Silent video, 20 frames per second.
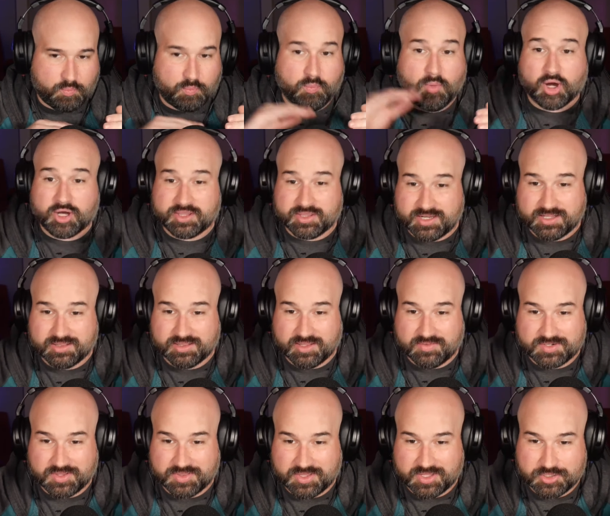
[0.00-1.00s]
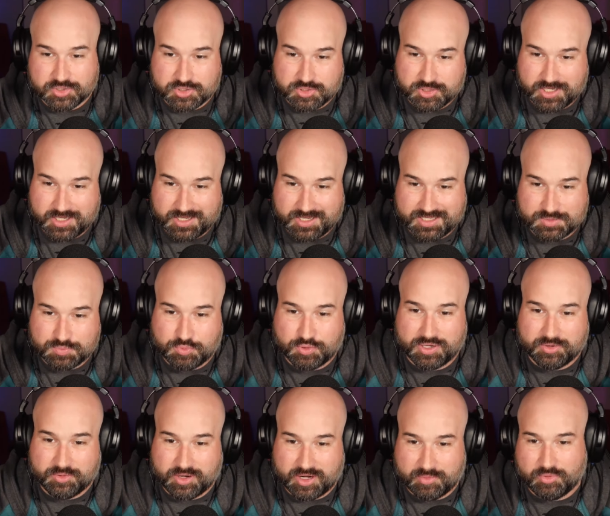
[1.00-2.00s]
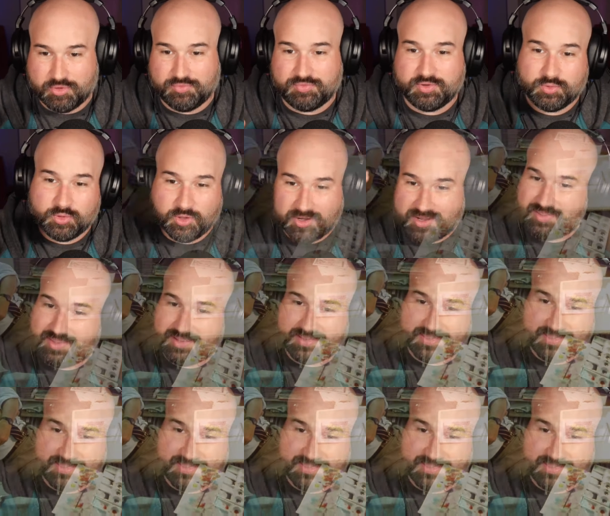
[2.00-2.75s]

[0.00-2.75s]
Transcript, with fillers: mark that he left on the industry is pretty incredible. If you look at like